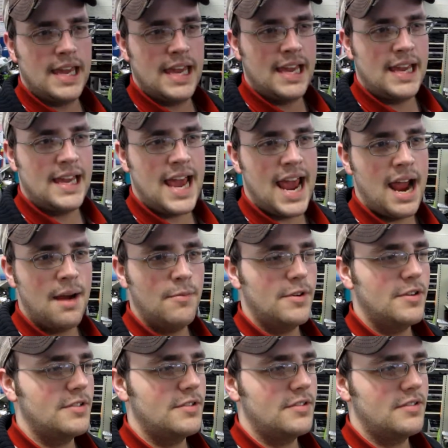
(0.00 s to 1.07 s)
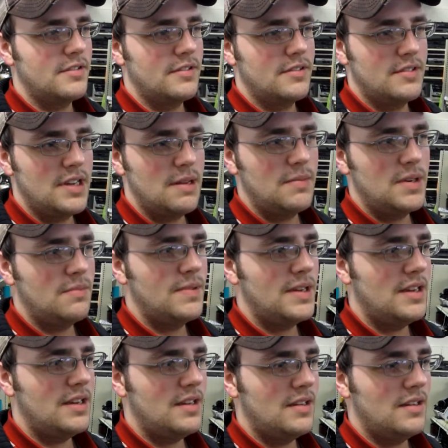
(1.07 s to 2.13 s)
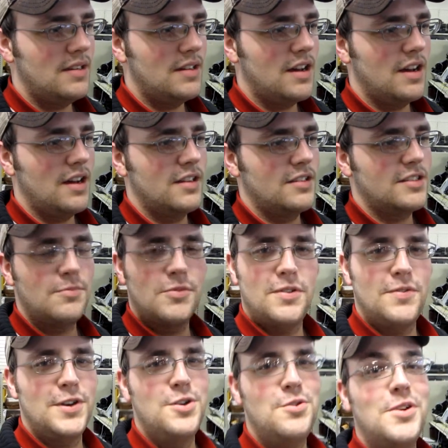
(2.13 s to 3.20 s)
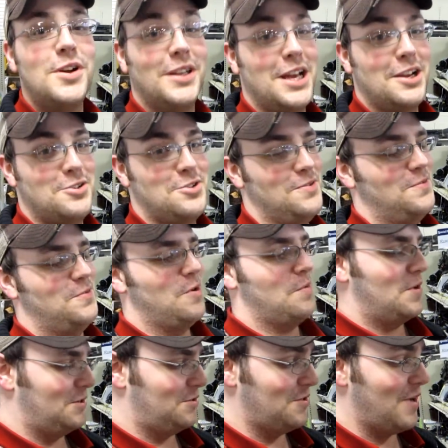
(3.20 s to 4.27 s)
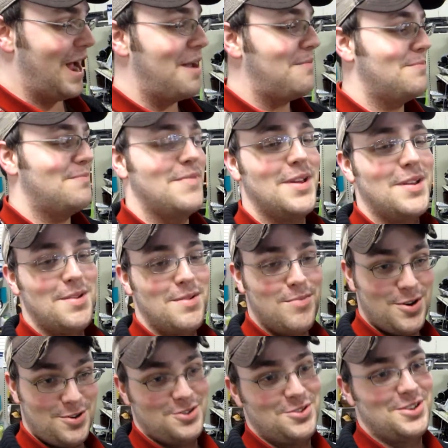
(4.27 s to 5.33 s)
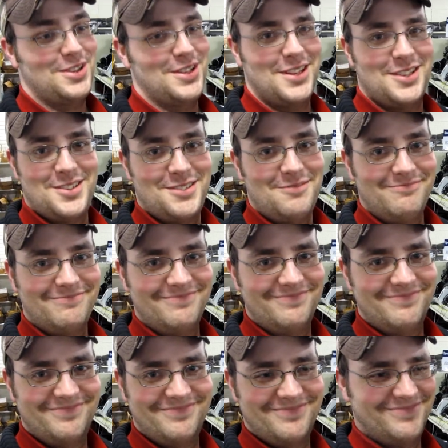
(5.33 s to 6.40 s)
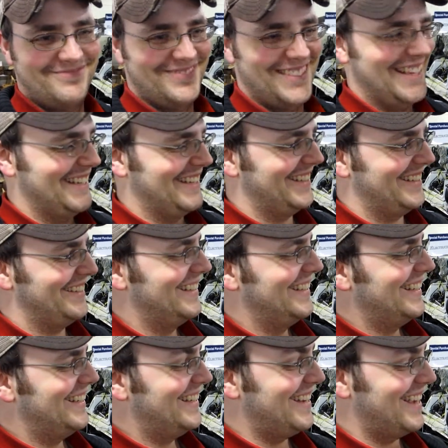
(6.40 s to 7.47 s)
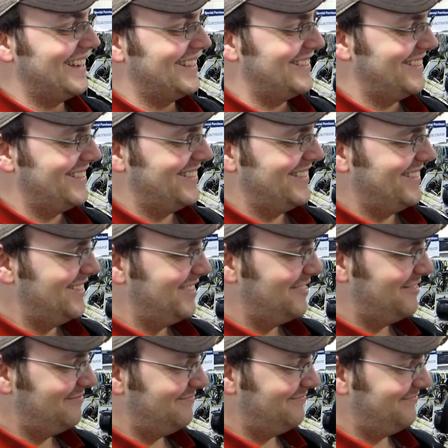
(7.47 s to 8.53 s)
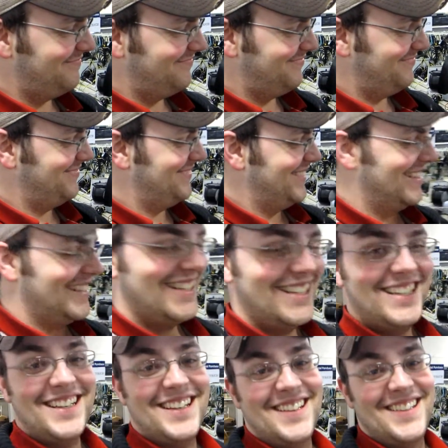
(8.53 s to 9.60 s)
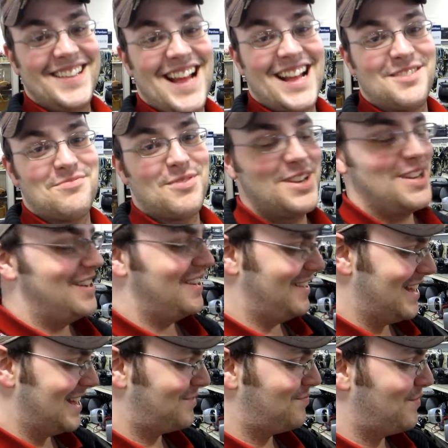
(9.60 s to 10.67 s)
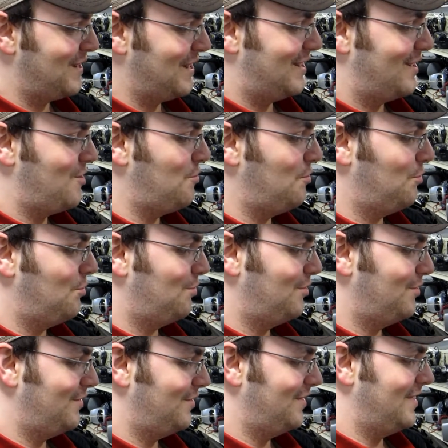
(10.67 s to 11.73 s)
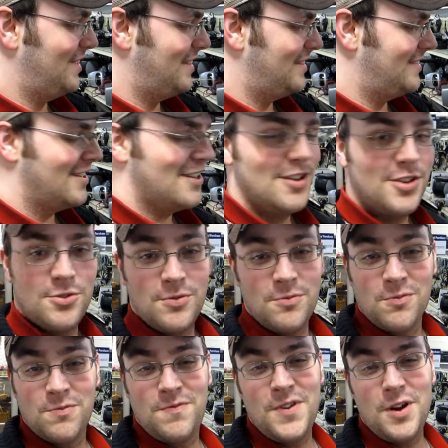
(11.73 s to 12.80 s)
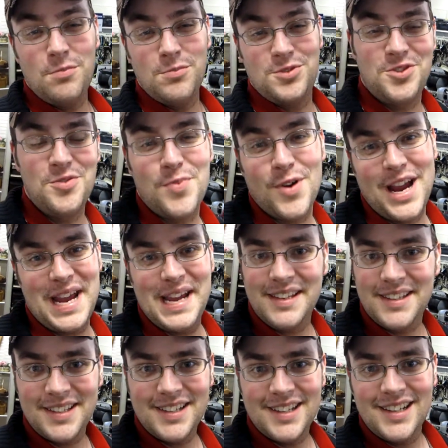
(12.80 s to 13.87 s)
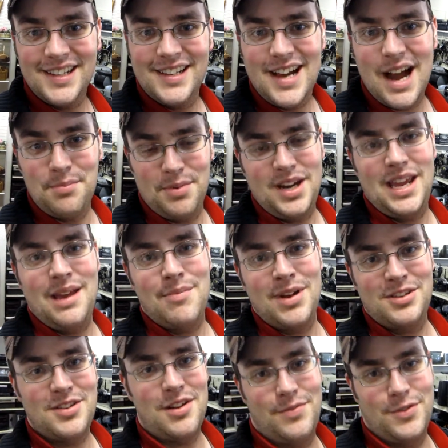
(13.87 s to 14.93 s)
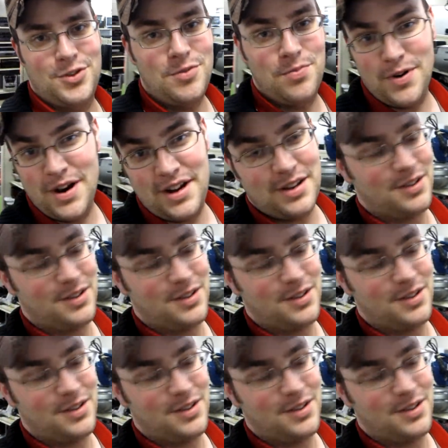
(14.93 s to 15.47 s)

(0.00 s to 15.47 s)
Okay. Cameras seem to be somewhat of a new collection for me, so I'm purchasing this. Yes. That's pretty cool. Film Super 8. I'm gonna get myself a Super 8